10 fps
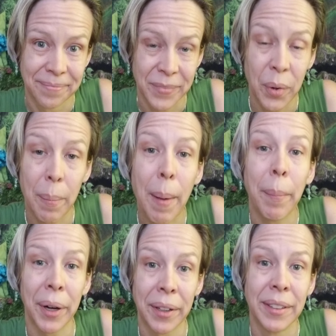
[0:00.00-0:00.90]

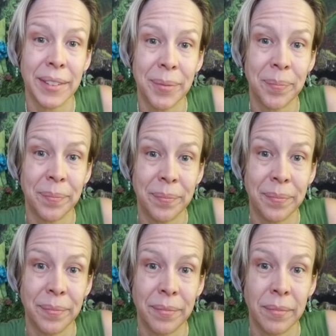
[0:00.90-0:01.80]
Remember,
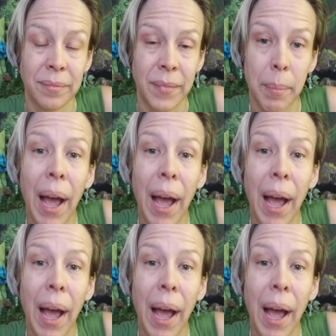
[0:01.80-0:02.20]
the